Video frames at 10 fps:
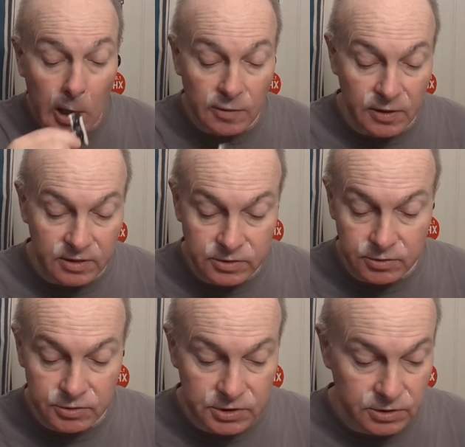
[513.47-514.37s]
And then
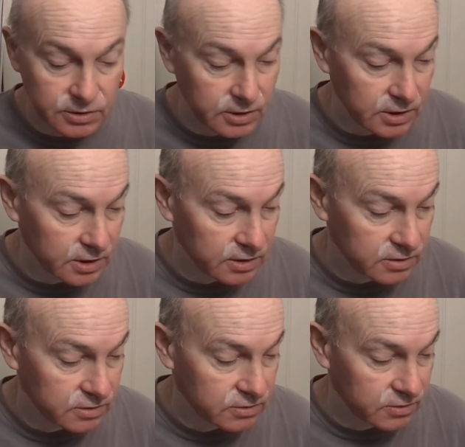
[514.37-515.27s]
using
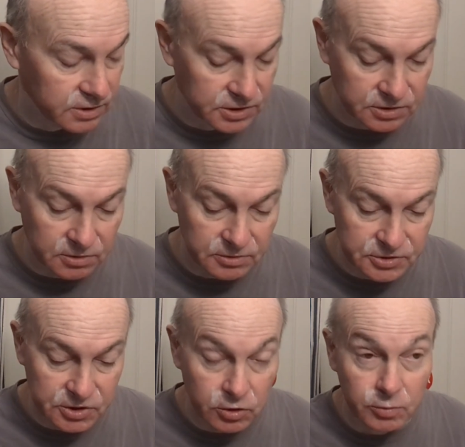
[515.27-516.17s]
the traditional
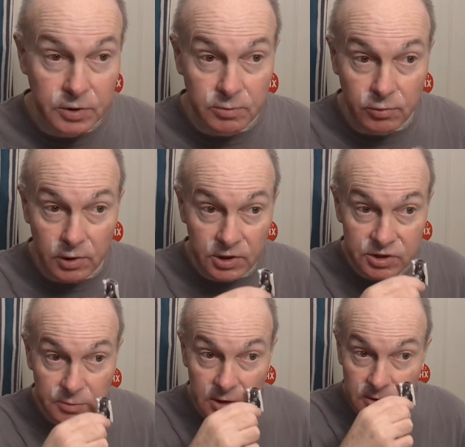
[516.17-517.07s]
soap and
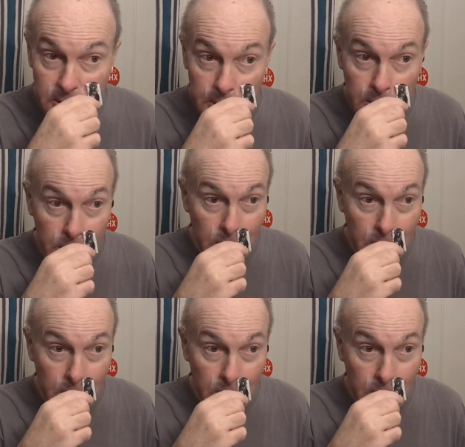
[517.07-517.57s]
brush method.